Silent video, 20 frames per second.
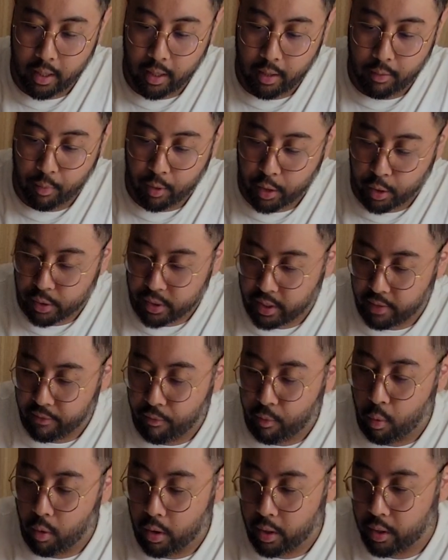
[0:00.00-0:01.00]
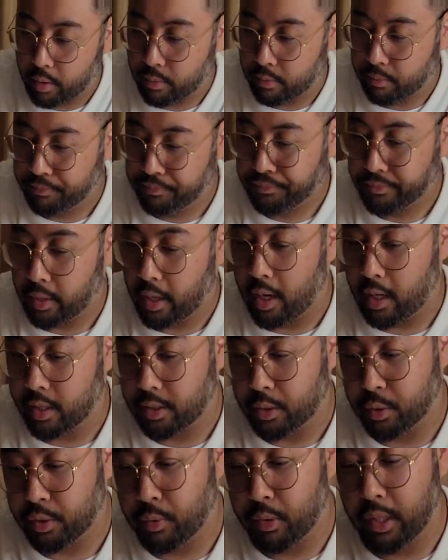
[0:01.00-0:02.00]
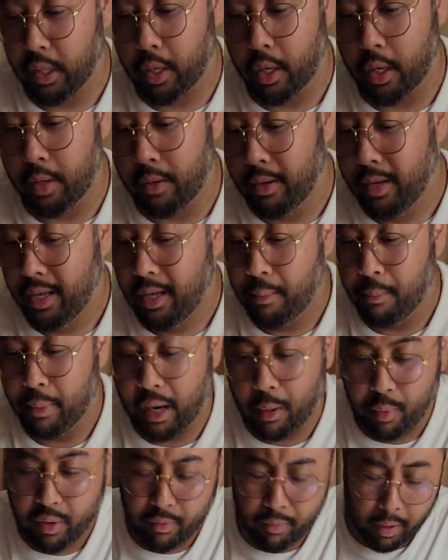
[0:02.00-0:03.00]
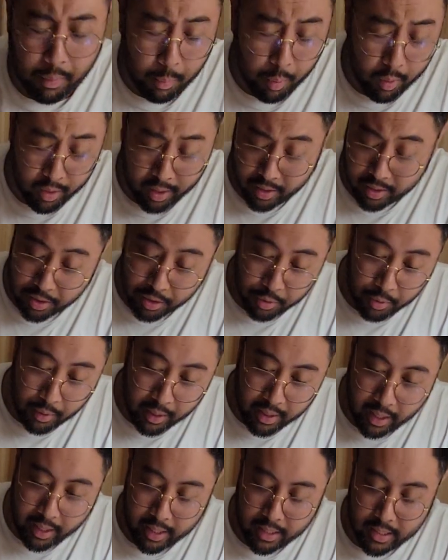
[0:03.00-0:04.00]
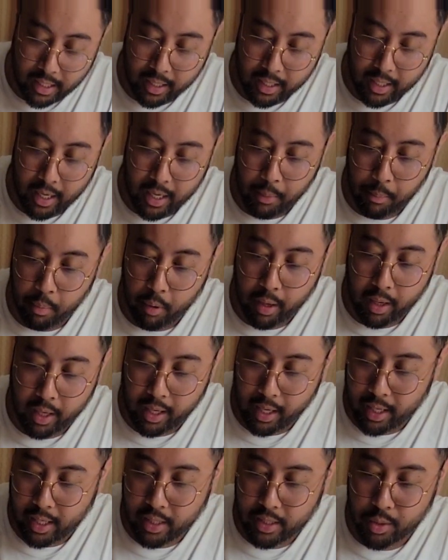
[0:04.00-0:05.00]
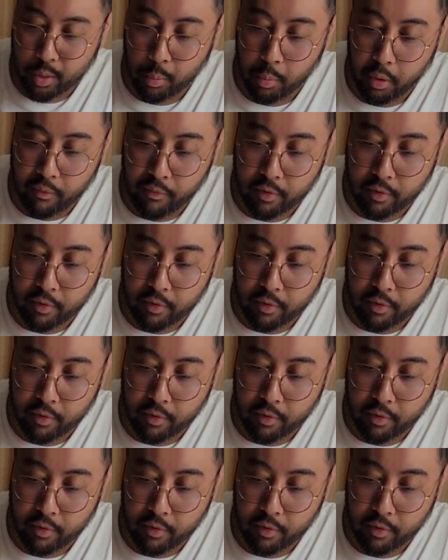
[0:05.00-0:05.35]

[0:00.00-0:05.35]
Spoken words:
reducing for you. So it's really good, but I wouldn't run more than 2. I think it's like kind of bricky, and it's normally